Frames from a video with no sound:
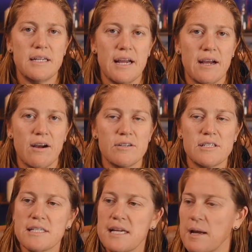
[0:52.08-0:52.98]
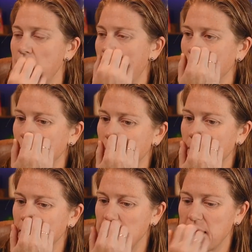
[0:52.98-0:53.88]
Yeah, ours is a math paper
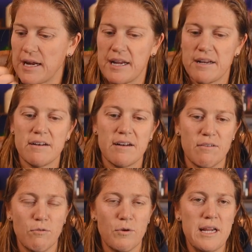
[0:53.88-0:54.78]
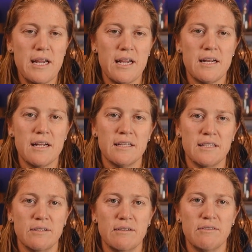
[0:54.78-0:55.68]
every night and read a
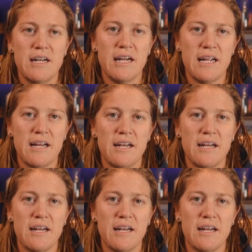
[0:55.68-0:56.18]
little every night.